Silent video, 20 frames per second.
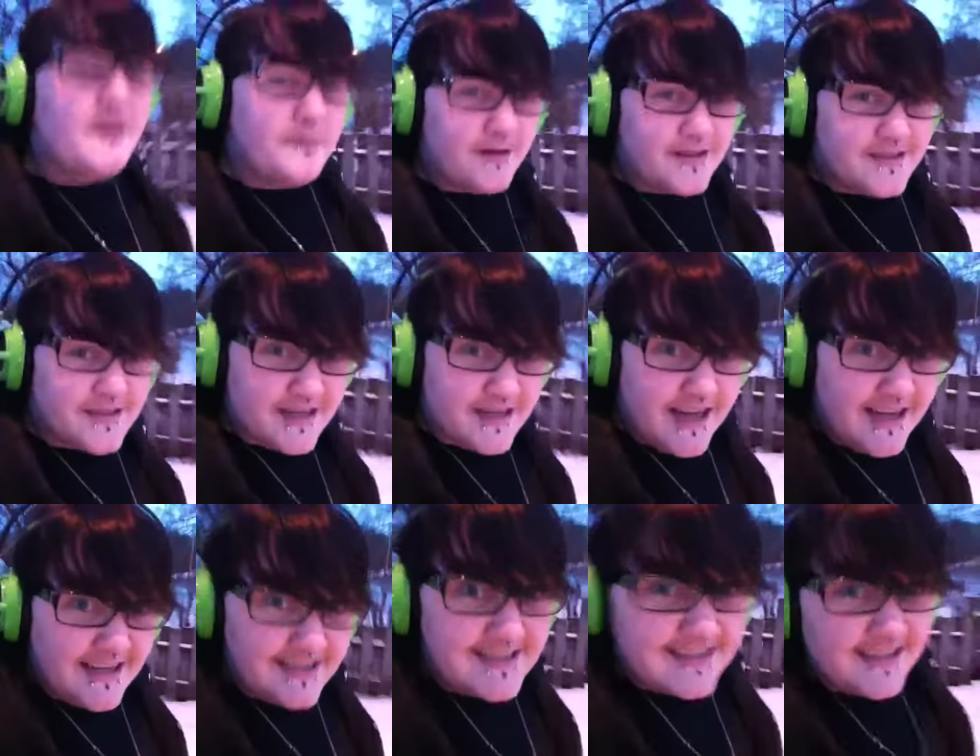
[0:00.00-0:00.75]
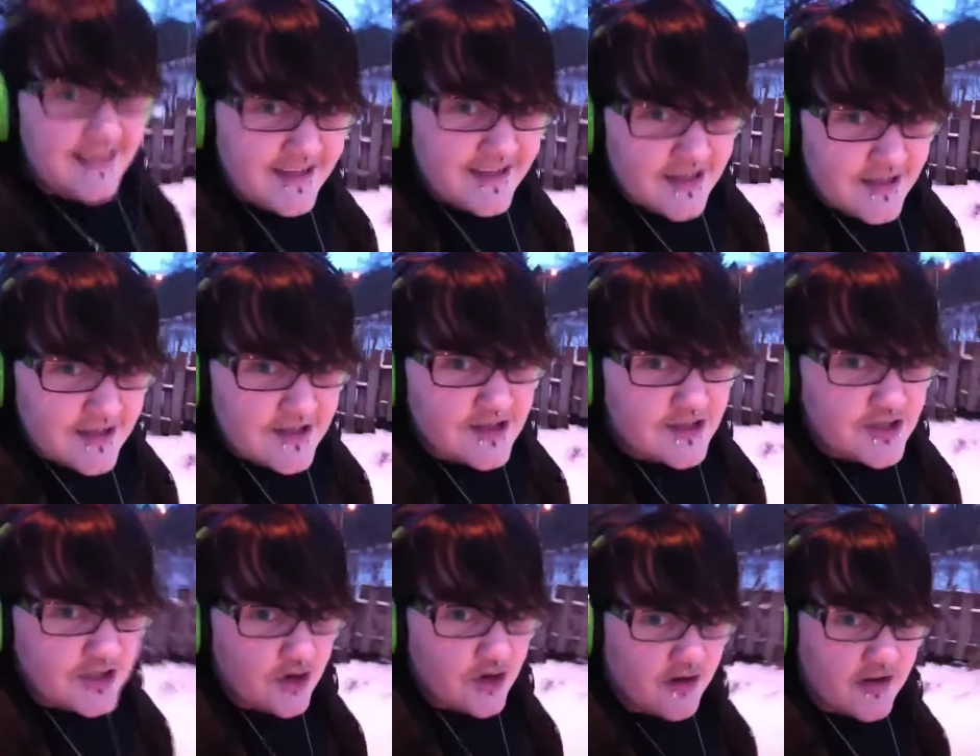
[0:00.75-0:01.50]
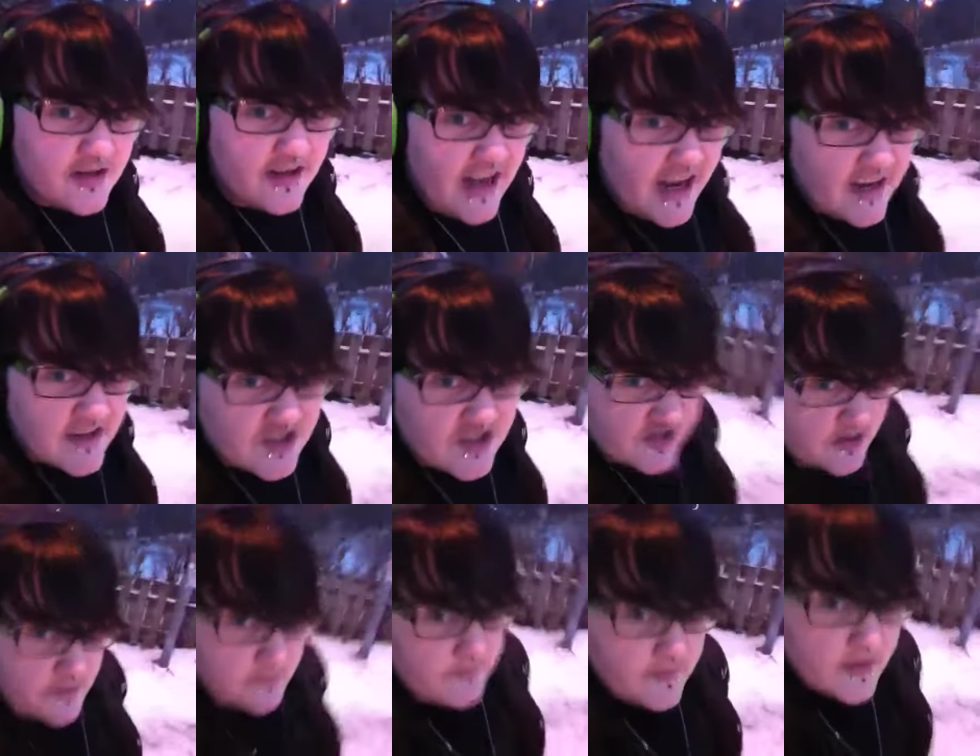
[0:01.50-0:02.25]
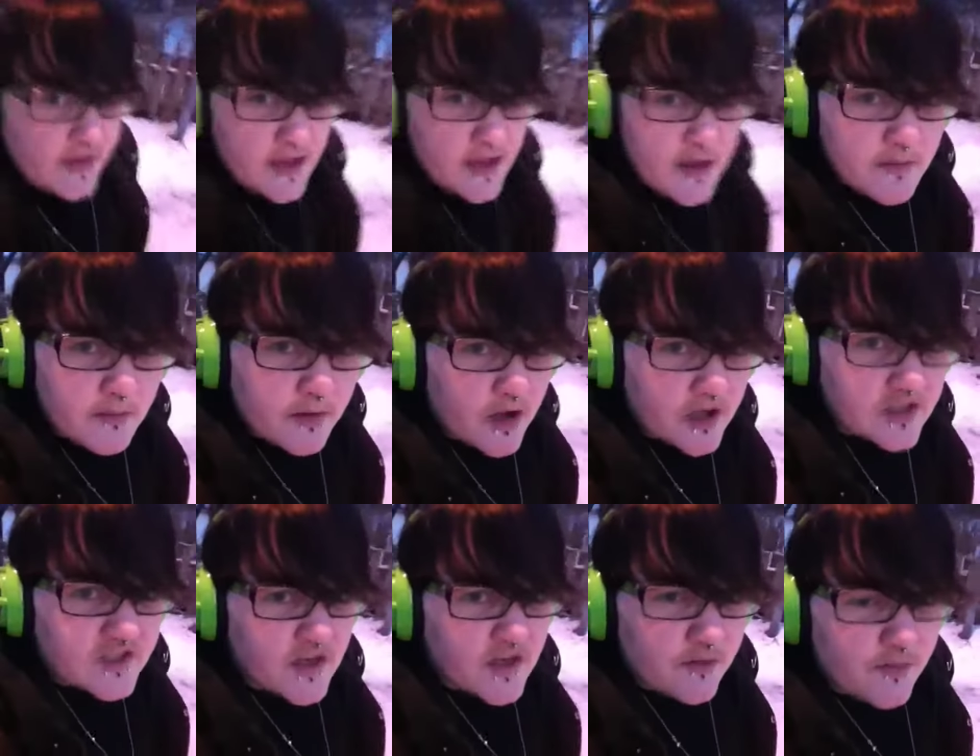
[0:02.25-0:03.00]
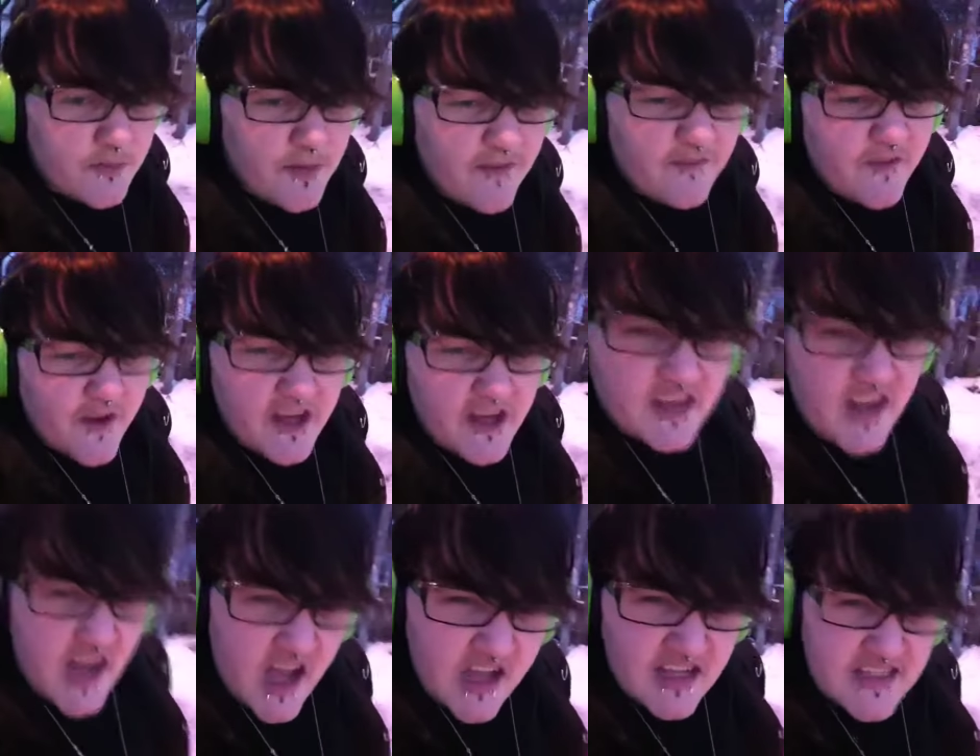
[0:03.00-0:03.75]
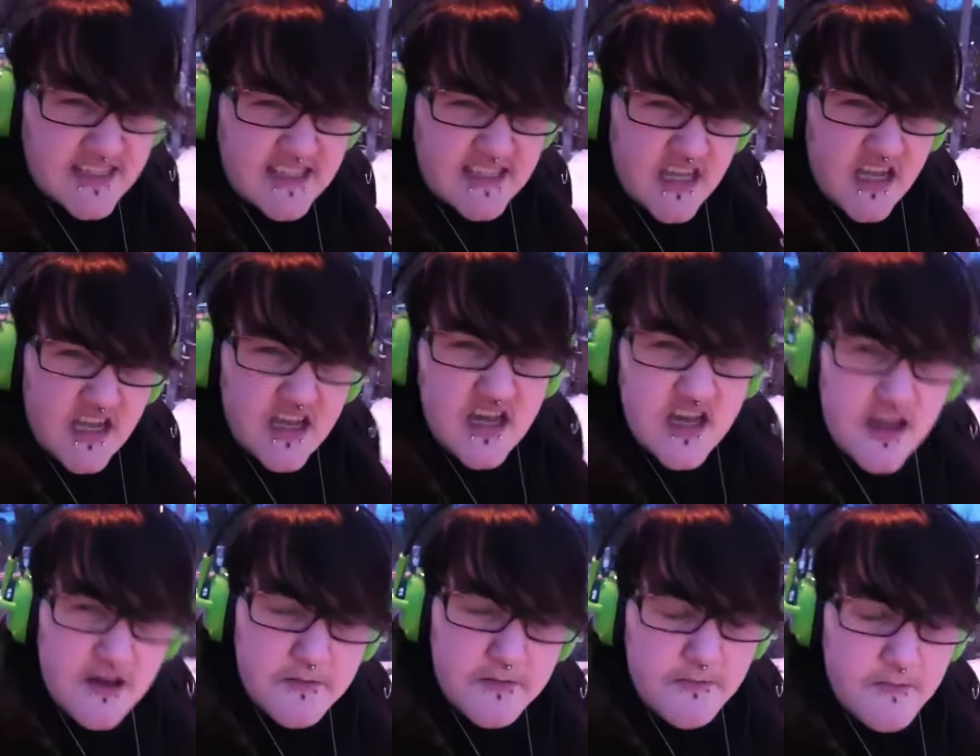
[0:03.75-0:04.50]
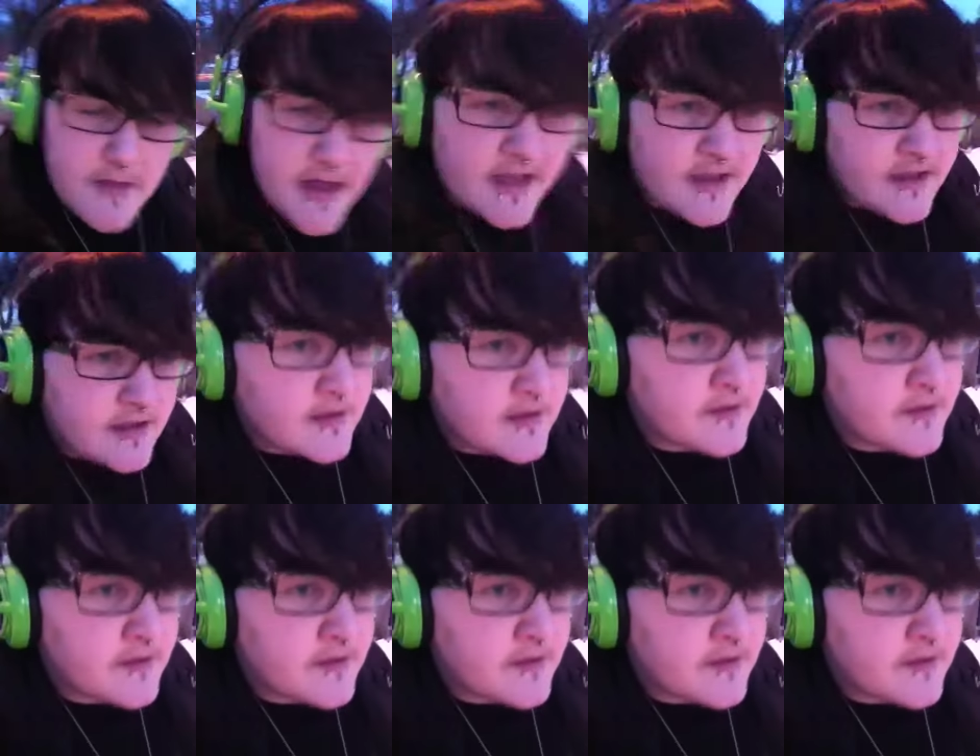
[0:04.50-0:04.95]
But tonight you should join the live stream, because it will be freaking awesome!